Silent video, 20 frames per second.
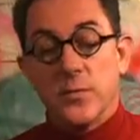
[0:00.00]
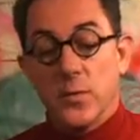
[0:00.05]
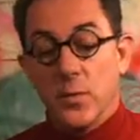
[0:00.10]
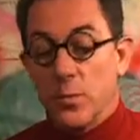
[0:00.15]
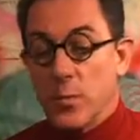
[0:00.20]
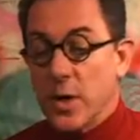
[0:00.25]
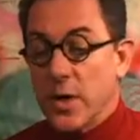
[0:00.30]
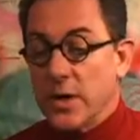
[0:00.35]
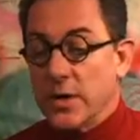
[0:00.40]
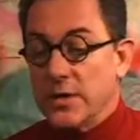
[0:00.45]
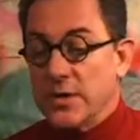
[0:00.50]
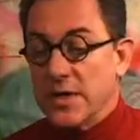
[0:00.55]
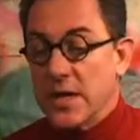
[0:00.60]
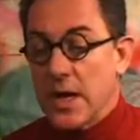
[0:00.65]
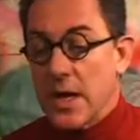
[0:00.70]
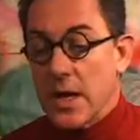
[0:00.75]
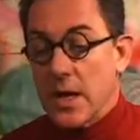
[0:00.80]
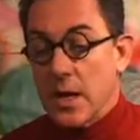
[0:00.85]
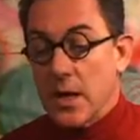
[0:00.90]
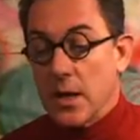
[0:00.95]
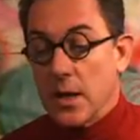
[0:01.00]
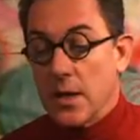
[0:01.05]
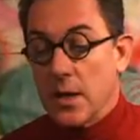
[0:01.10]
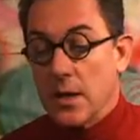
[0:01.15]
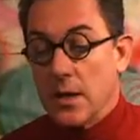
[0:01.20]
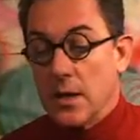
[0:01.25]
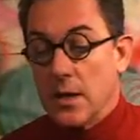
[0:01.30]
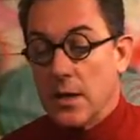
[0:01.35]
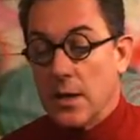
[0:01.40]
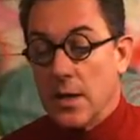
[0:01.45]
for but a day.
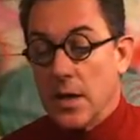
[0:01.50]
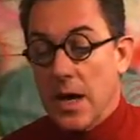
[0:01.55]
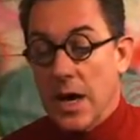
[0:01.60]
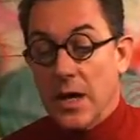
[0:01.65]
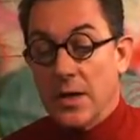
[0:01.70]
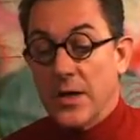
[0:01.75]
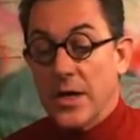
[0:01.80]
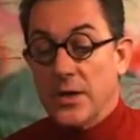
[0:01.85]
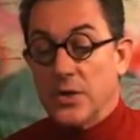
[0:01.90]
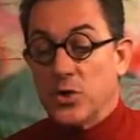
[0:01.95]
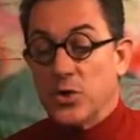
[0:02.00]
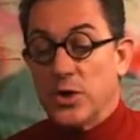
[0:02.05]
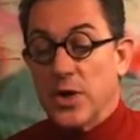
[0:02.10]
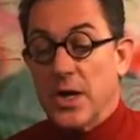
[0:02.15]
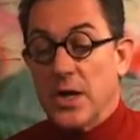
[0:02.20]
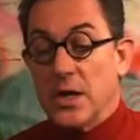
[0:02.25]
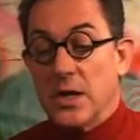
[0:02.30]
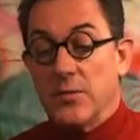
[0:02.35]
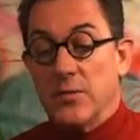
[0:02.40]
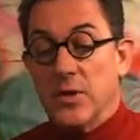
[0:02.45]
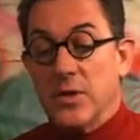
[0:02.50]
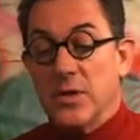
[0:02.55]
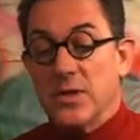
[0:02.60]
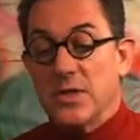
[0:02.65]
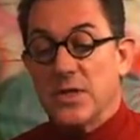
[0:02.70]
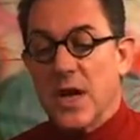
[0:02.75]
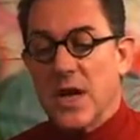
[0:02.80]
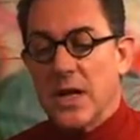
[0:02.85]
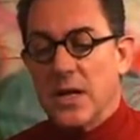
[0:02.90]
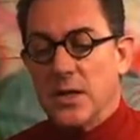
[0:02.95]
I'll not shed even the
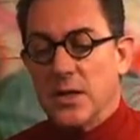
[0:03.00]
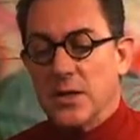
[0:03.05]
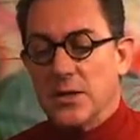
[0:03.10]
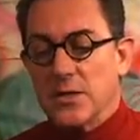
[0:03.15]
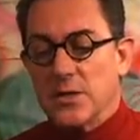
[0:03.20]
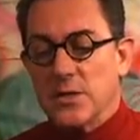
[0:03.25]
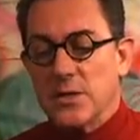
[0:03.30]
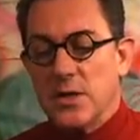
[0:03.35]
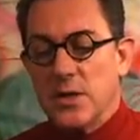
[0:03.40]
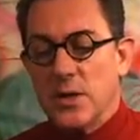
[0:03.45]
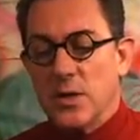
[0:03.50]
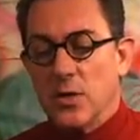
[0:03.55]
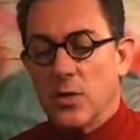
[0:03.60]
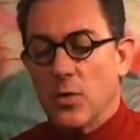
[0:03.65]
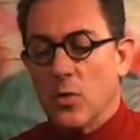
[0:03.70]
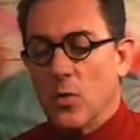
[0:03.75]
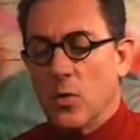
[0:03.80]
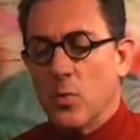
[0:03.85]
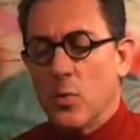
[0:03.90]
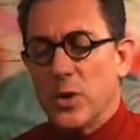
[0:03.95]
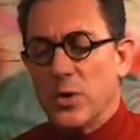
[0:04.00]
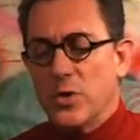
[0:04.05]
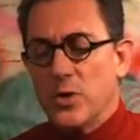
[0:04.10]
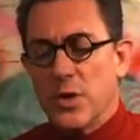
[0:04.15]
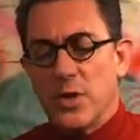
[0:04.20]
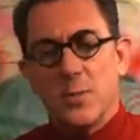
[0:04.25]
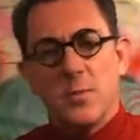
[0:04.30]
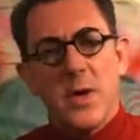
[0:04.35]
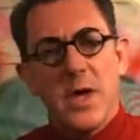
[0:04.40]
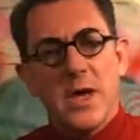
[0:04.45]
tiniest tear, or wish
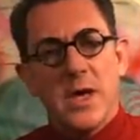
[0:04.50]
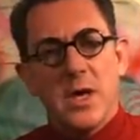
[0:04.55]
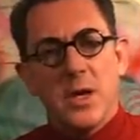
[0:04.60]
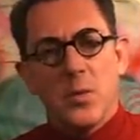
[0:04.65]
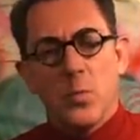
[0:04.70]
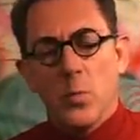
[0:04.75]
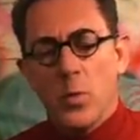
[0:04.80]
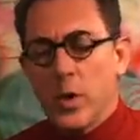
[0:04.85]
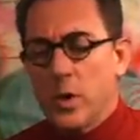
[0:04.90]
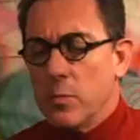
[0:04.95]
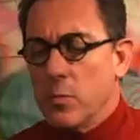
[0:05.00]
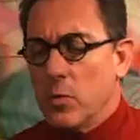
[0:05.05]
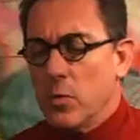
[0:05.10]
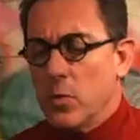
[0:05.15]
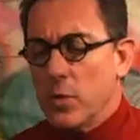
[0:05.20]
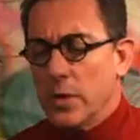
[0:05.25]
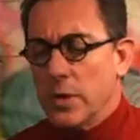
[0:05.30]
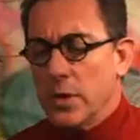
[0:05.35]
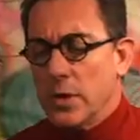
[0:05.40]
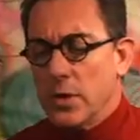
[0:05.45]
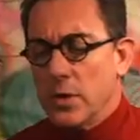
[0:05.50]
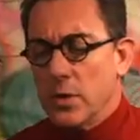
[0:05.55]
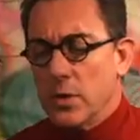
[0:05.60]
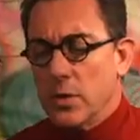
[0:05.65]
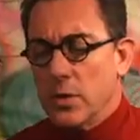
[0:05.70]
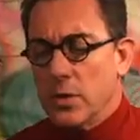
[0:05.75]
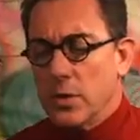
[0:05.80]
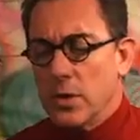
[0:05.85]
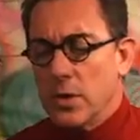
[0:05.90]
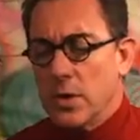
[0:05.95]
he'd make it one more
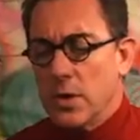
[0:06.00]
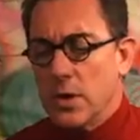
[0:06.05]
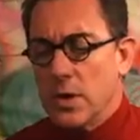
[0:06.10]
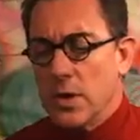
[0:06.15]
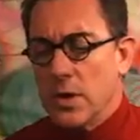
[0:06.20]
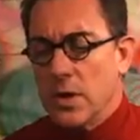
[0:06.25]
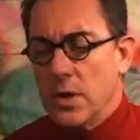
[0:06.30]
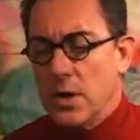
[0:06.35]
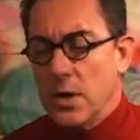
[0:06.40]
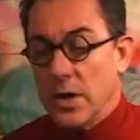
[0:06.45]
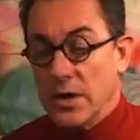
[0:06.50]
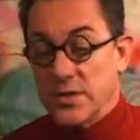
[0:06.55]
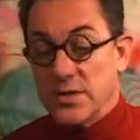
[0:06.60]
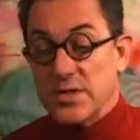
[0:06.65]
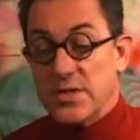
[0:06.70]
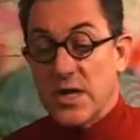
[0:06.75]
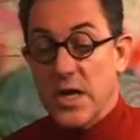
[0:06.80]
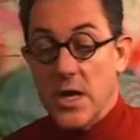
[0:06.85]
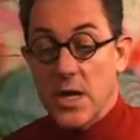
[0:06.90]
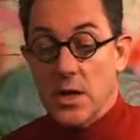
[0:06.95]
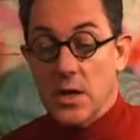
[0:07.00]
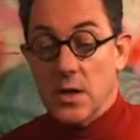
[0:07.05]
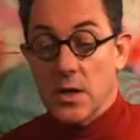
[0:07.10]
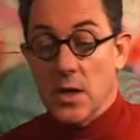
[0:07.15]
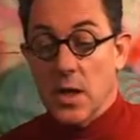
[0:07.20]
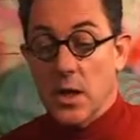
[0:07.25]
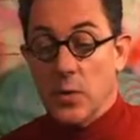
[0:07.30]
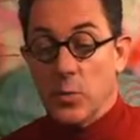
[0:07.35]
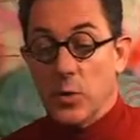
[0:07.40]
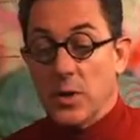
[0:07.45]
year. Instead,
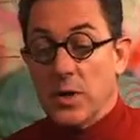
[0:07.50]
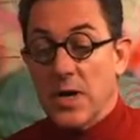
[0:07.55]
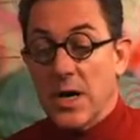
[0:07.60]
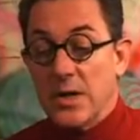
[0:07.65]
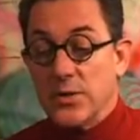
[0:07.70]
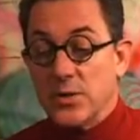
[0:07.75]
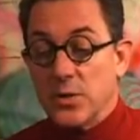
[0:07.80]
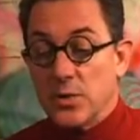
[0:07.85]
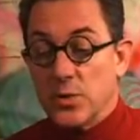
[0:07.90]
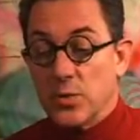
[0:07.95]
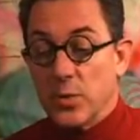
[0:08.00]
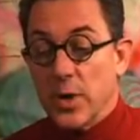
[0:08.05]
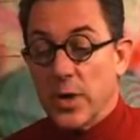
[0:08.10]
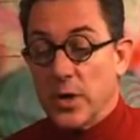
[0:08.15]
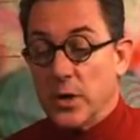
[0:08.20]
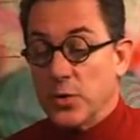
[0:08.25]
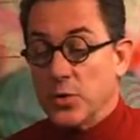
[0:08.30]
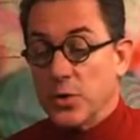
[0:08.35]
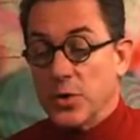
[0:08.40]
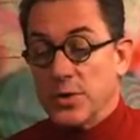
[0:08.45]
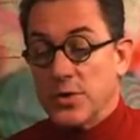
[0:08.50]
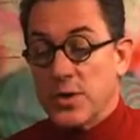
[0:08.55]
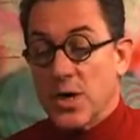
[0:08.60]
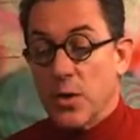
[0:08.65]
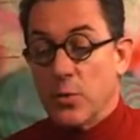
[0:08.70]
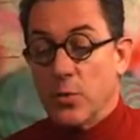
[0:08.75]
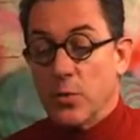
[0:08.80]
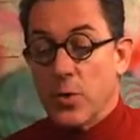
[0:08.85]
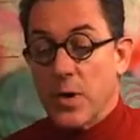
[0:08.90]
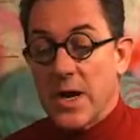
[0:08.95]
I would concentrate on just
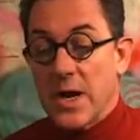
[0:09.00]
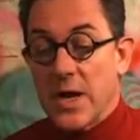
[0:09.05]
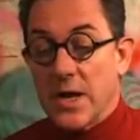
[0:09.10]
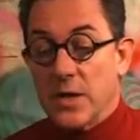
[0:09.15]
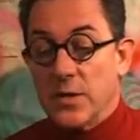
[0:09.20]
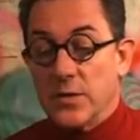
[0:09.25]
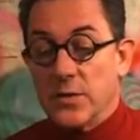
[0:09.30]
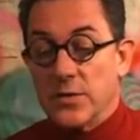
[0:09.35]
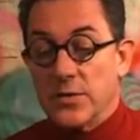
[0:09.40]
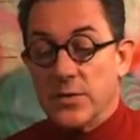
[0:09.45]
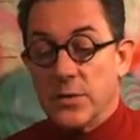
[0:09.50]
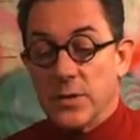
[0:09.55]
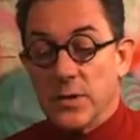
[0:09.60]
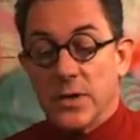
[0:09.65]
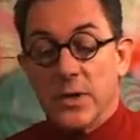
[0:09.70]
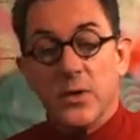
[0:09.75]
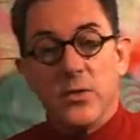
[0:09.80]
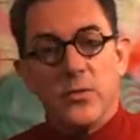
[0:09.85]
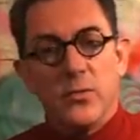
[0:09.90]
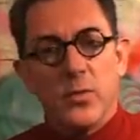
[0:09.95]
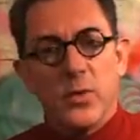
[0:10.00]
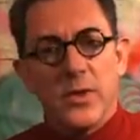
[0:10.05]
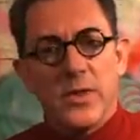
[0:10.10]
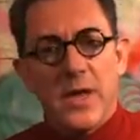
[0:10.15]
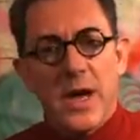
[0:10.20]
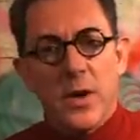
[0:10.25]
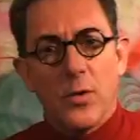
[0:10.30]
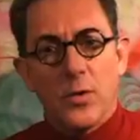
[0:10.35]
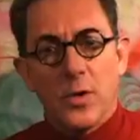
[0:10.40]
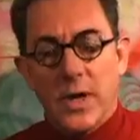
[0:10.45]
how grand to live
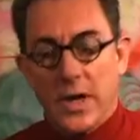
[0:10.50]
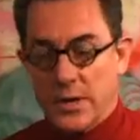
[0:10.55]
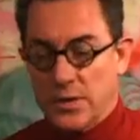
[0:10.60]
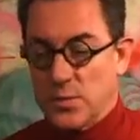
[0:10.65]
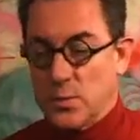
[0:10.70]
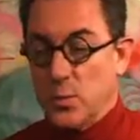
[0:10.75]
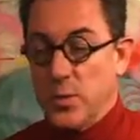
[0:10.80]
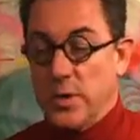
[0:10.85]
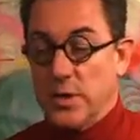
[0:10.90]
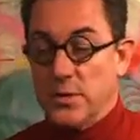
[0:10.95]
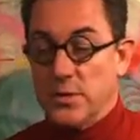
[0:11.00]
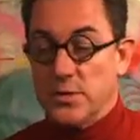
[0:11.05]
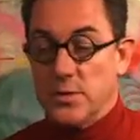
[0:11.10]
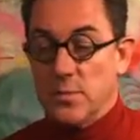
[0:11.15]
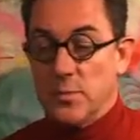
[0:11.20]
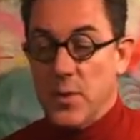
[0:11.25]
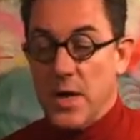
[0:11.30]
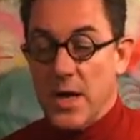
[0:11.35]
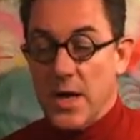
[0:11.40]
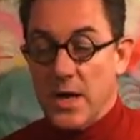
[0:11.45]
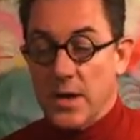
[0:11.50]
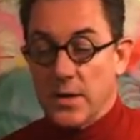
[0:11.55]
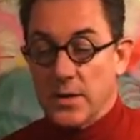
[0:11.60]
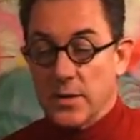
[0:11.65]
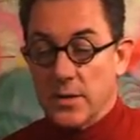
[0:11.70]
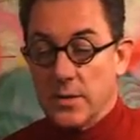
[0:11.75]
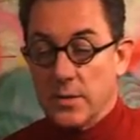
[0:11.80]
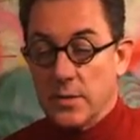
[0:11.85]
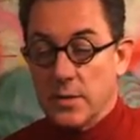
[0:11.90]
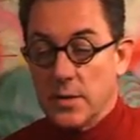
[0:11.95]
without next week's
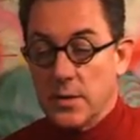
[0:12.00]
demand.